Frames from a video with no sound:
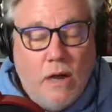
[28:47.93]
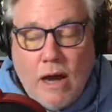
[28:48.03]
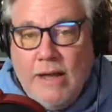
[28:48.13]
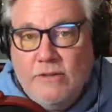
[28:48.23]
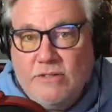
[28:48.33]

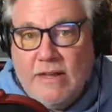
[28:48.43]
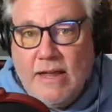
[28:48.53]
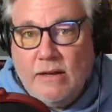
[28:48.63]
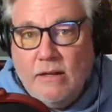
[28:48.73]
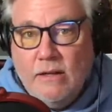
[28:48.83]
I
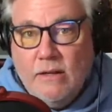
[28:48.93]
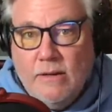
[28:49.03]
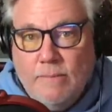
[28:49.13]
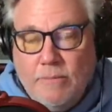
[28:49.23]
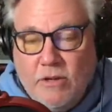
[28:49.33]
understand
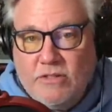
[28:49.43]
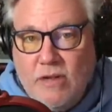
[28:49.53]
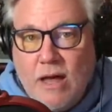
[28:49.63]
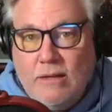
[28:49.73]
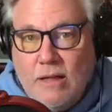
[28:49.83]
there's
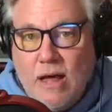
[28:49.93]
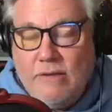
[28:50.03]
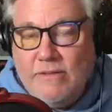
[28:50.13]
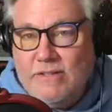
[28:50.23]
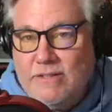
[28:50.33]
not a lot
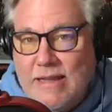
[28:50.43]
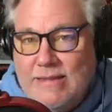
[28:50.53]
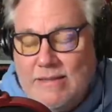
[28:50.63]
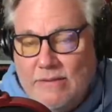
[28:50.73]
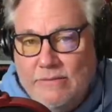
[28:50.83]
of
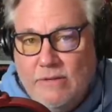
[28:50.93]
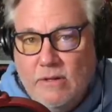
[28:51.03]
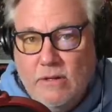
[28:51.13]
incentive